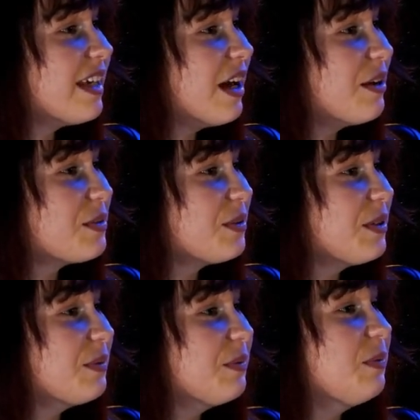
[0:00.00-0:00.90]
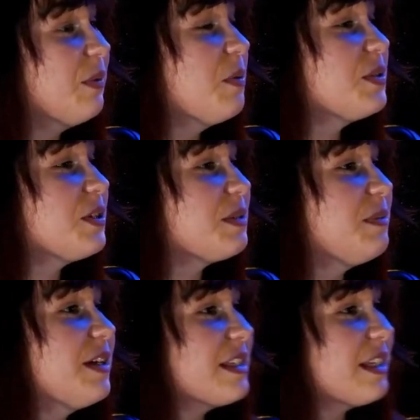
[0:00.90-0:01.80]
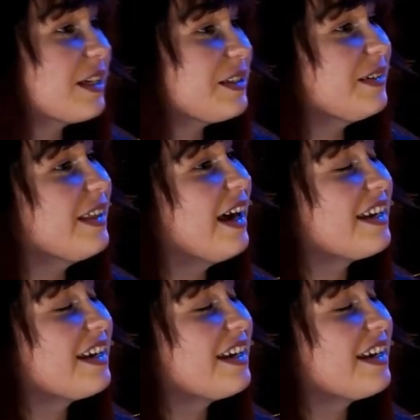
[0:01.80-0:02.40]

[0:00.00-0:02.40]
I was wondering, what was your experience like doing that?